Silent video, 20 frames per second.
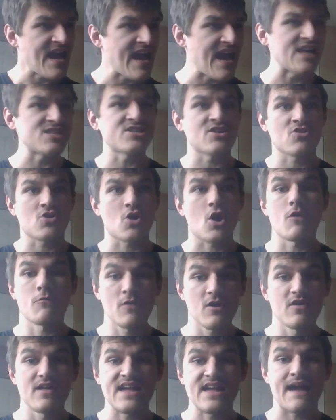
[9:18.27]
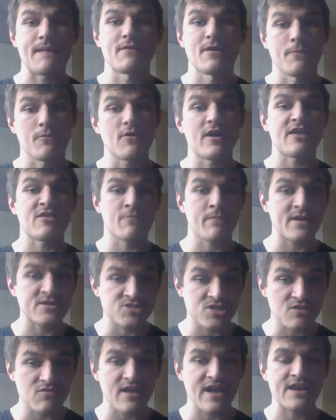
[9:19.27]
AJ's car really came into play,
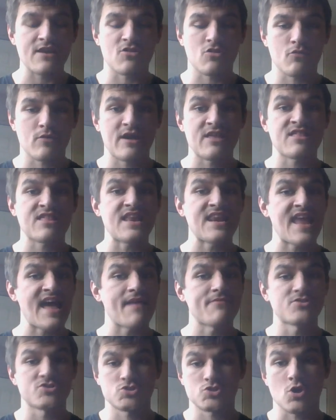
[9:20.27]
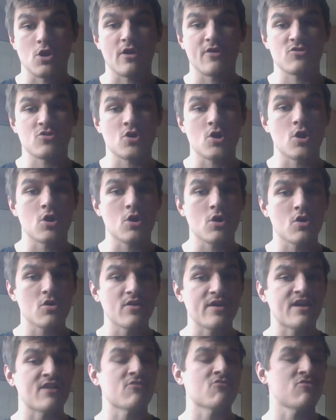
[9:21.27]
especially late in this race. Didn't have the strongest car
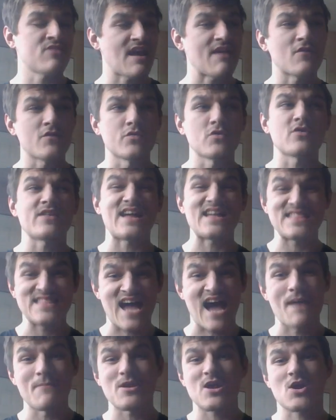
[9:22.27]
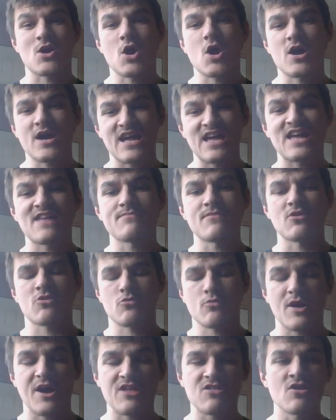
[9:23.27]
early because never really a dominant car in
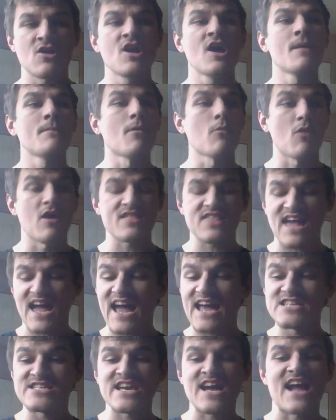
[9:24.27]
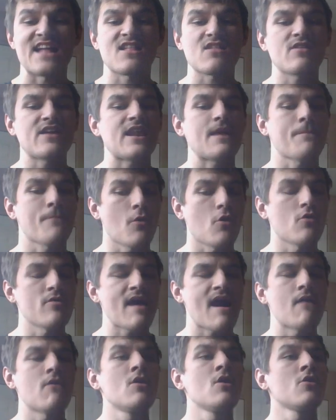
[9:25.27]
this race. But once AJ got the lead, he pulled
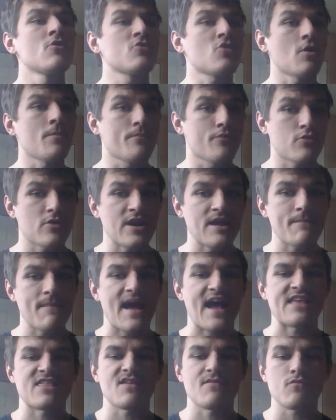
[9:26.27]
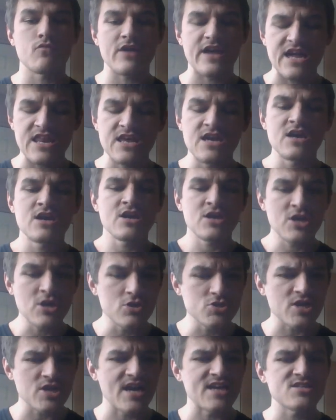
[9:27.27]
out to a pretty massive lead.
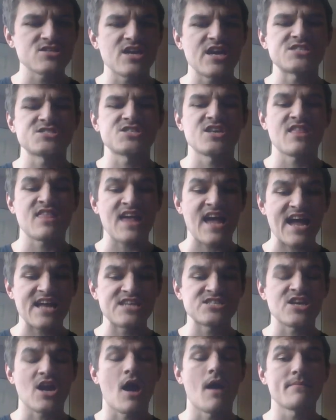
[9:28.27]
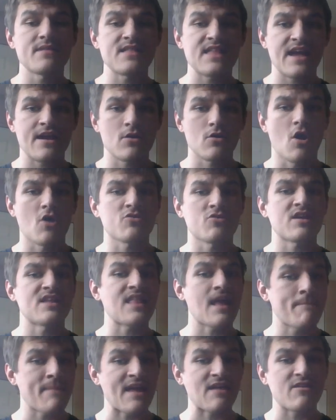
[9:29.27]
Huge congratulations to AJ Allmendinger. Also had
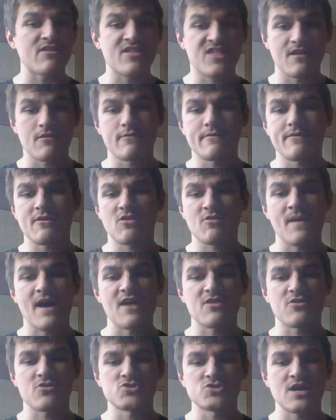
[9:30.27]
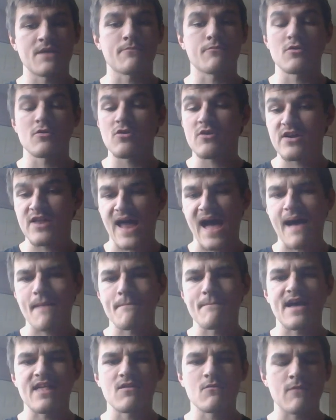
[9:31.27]
that Bailey Zimmerman sponsorship. Really good
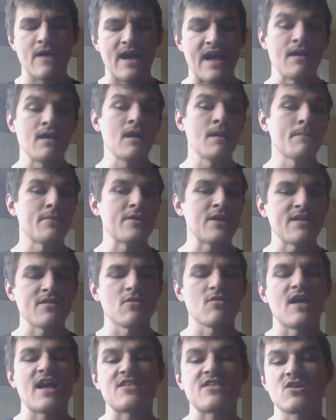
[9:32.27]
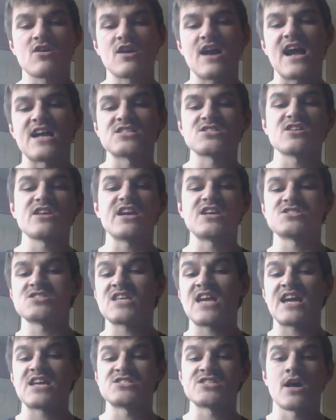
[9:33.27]
album, by the way. But nonetheless, congratulations
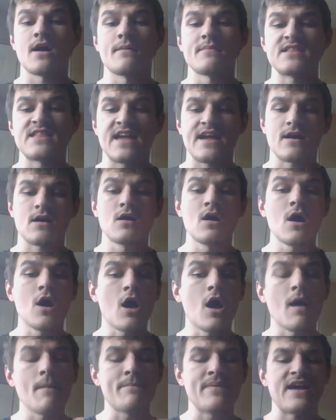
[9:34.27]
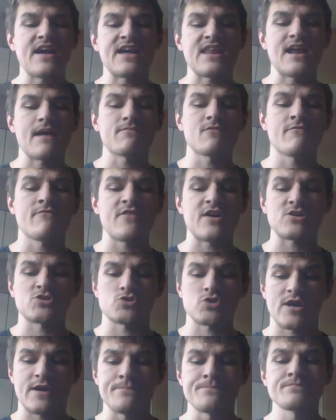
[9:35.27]
to AJ Allmendinger on picking up the
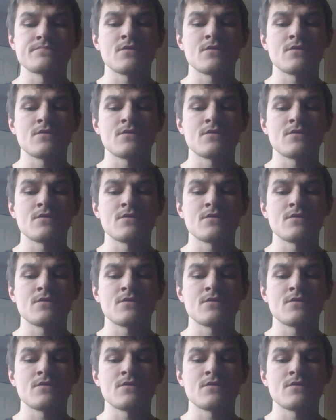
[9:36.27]
victory.